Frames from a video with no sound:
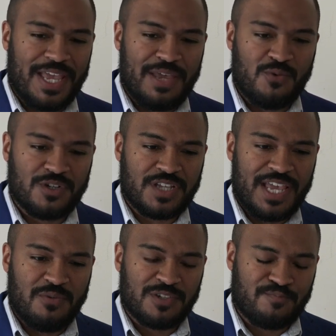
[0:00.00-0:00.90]
he was
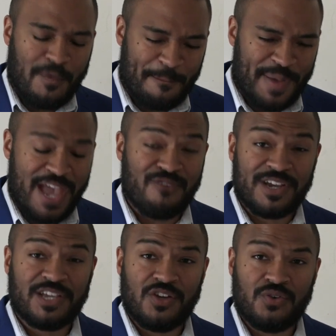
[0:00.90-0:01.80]

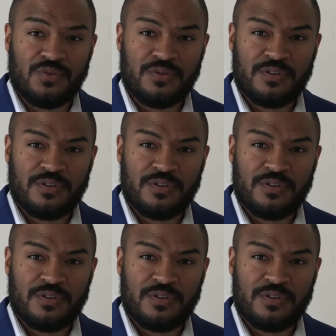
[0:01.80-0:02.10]
preparing you.